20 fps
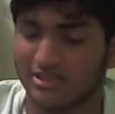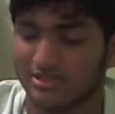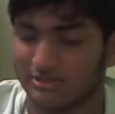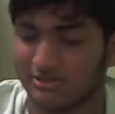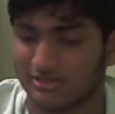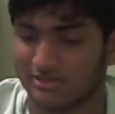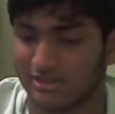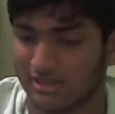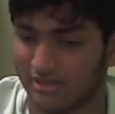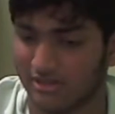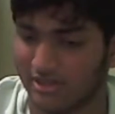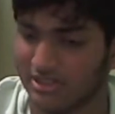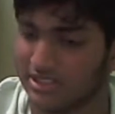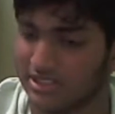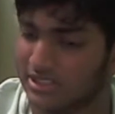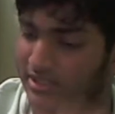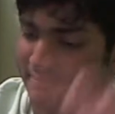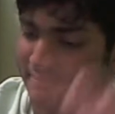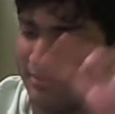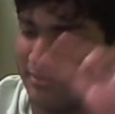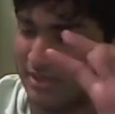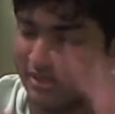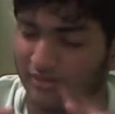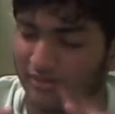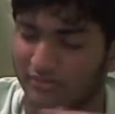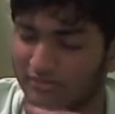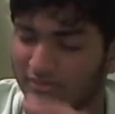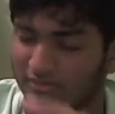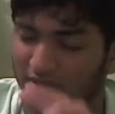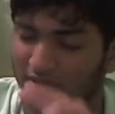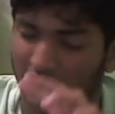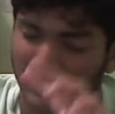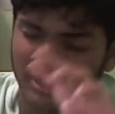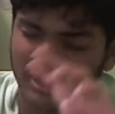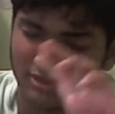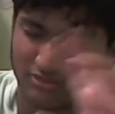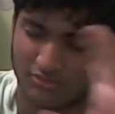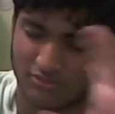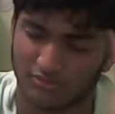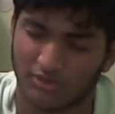There's a list. You had to pick, I think,
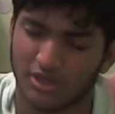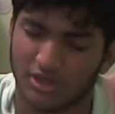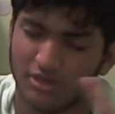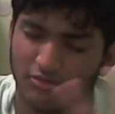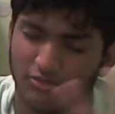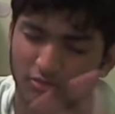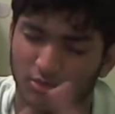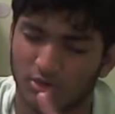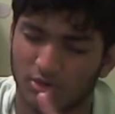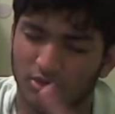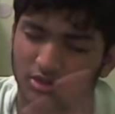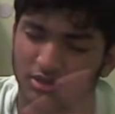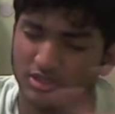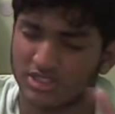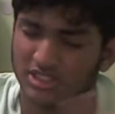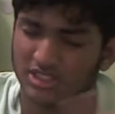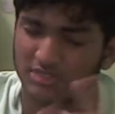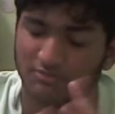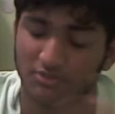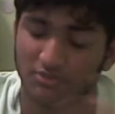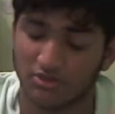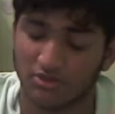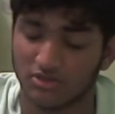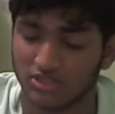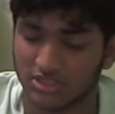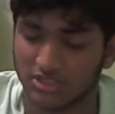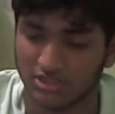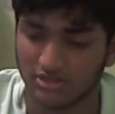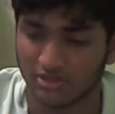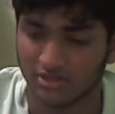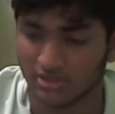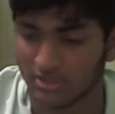3 words each person.